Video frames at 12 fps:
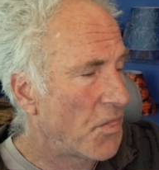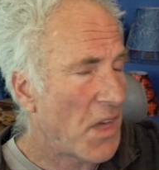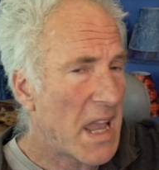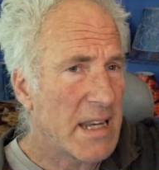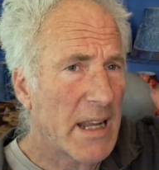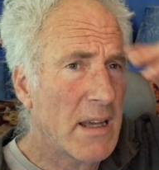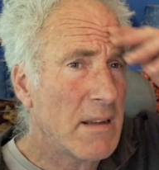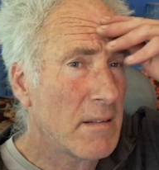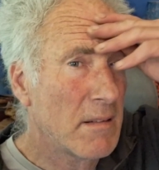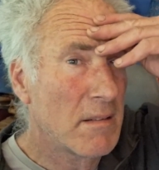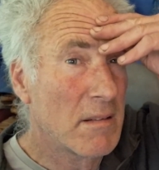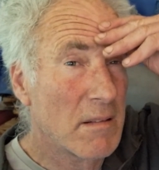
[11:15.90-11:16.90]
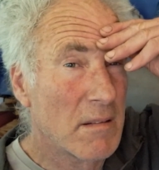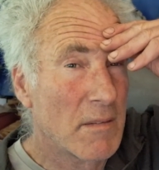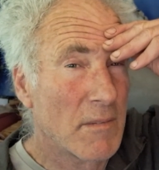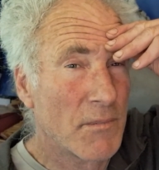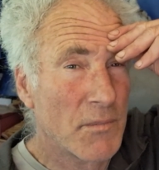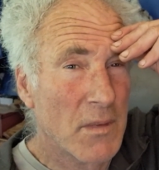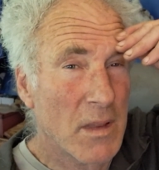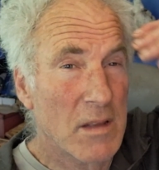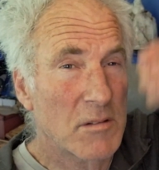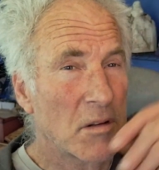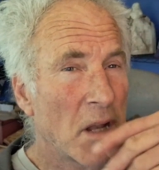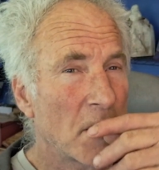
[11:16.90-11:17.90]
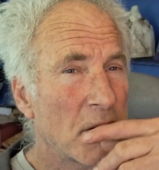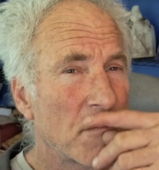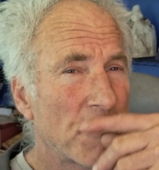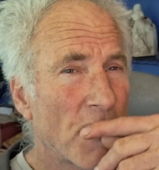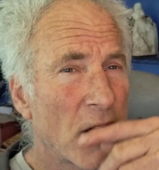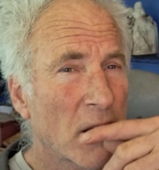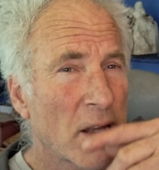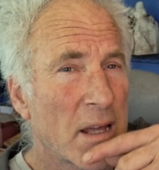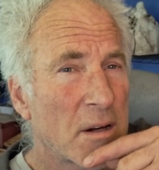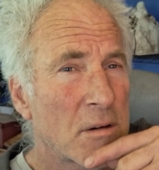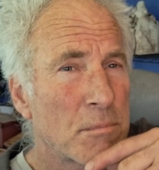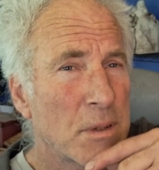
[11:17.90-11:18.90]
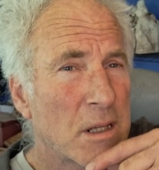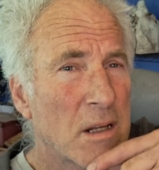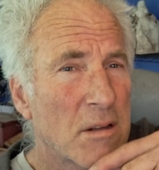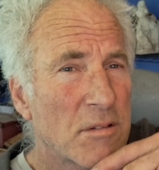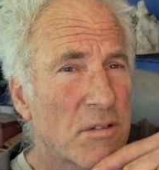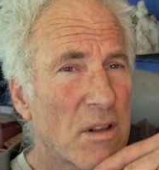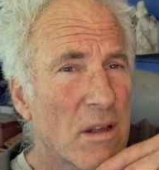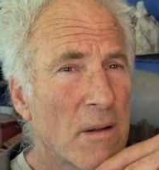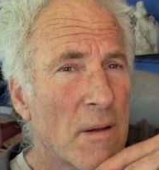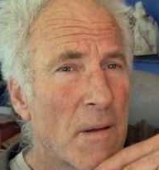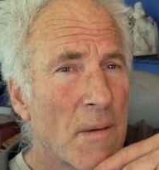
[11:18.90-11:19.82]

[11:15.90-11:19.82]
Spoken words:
Theta is another front letter because the